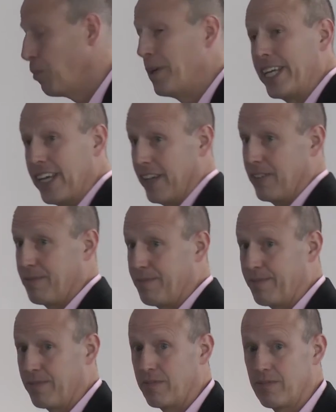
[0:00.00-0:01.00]
begin.
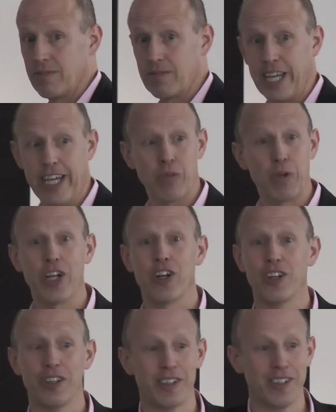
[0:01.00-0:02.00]
Okay, and we
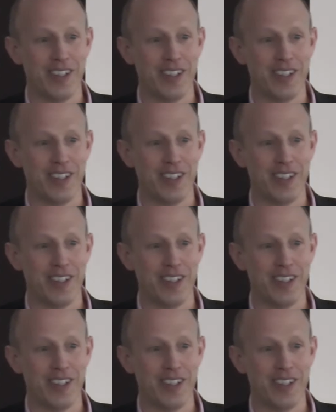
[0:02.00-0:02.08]
heard